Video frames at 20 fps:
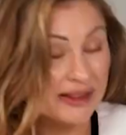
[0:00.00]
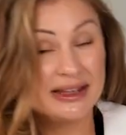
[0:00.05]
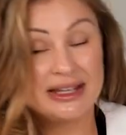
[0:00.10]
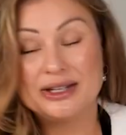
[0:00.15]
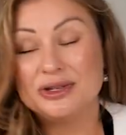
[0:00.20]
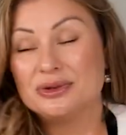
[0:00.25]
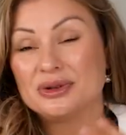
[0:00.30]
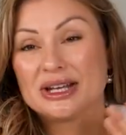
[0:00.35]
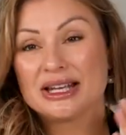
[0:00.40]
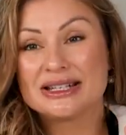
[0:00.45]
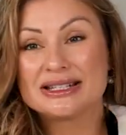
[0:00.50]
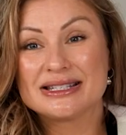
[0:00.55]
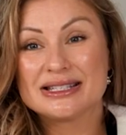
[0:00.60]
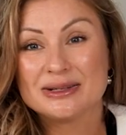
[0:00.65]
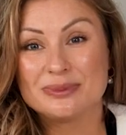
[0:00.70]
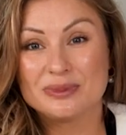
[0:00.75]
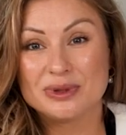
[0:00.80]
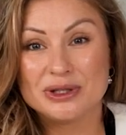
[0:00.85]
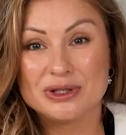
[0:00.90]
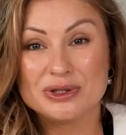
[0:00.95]
And then you can
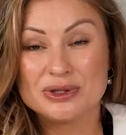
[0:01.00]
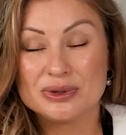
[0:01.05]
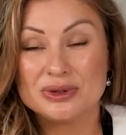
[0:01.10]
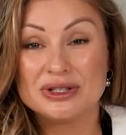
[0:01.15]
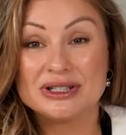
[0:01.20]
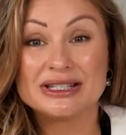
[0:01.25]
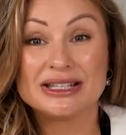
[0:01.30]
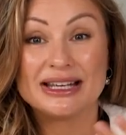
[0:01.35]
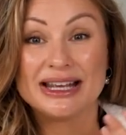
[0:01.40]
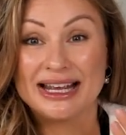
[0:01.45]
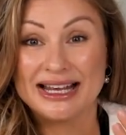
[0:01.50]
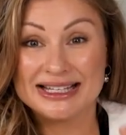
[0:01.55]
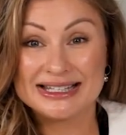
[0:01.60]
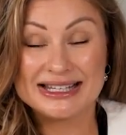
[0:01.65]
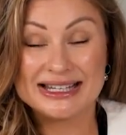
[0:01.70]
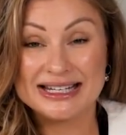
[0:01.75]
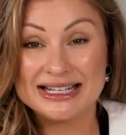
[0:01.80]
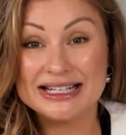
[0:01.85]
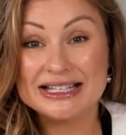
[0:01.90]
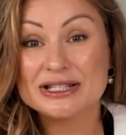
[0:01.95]
simply do it
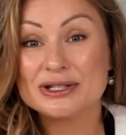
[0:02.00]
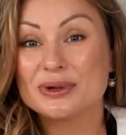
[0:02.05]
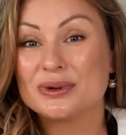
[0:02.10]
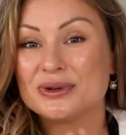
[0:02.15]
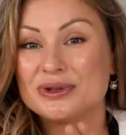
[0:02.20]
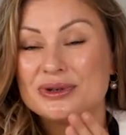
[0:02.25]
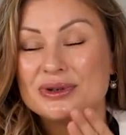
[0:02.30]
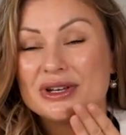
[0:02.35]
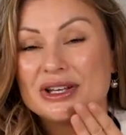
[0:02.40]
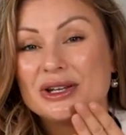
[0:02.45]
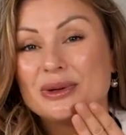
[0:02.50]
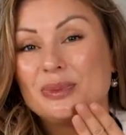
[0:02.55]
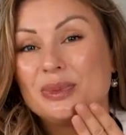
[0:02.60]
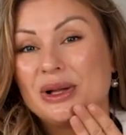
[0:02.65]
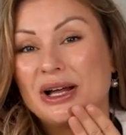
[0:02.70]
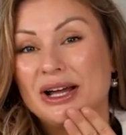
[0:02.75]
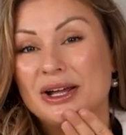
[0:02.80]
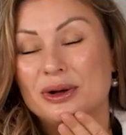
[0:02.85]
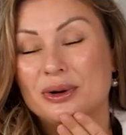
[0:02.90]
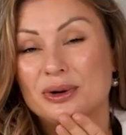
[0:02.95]
as it is, or you can
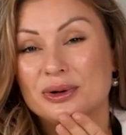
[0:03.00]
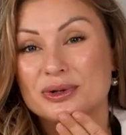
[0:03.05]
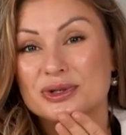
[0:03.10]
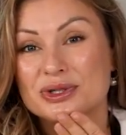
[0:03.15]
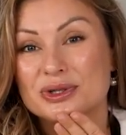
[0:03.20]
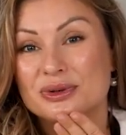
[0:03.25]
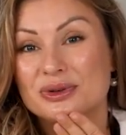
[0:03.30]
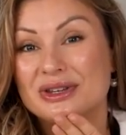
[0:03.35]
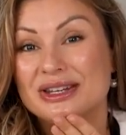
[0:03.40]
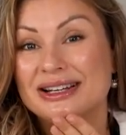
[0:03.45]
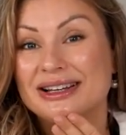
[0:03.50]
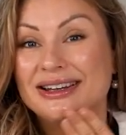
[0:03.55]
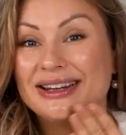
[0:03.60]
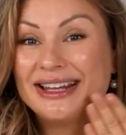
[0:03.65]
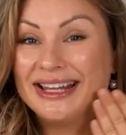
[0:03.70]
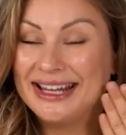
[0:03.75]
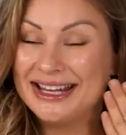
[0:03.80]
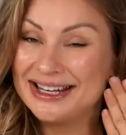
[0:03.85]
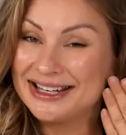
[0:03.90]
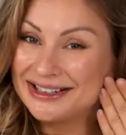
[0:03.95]
apply also the
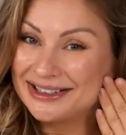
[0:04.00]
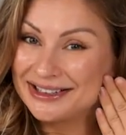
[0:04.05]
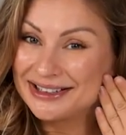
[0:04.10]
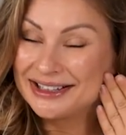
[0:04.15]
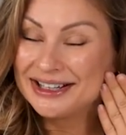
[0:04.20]
layer